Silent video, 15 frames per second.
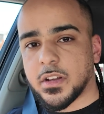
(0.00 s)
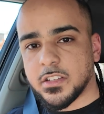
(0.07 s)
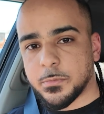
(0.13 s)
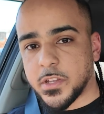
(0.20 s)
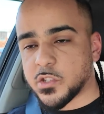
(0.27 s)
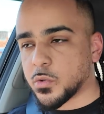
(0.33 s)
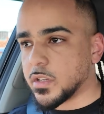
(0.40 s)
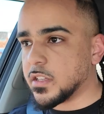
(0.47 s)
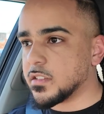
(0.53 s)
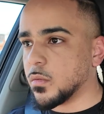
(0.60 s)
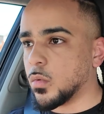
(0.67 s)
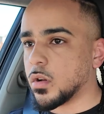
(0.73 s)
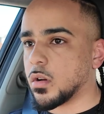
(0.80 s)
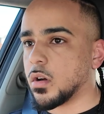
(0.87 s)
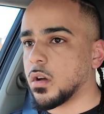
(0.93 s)
my special needs
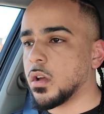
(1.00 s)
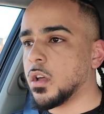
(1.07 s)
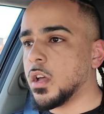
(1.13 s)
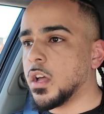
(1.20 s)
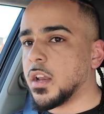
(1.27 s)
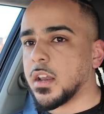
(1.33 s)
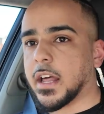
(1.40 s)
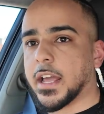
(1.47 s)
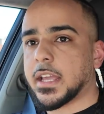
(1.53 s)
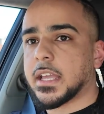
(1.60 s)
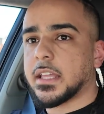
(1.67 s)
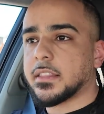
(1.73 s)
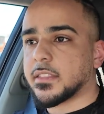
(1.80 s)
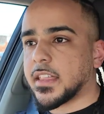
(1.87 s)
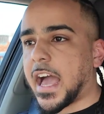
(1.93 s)
and whatnot, like
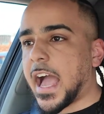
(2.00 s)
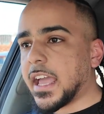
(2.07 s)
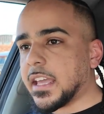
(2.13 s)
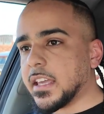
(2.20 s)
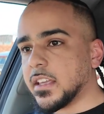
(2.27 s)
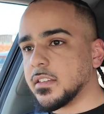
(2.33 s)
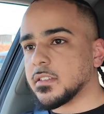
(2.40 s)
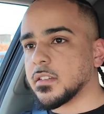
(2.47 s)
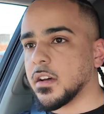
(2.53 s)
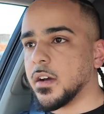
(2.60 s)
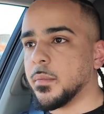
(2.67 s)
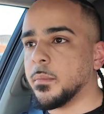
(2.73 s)
that is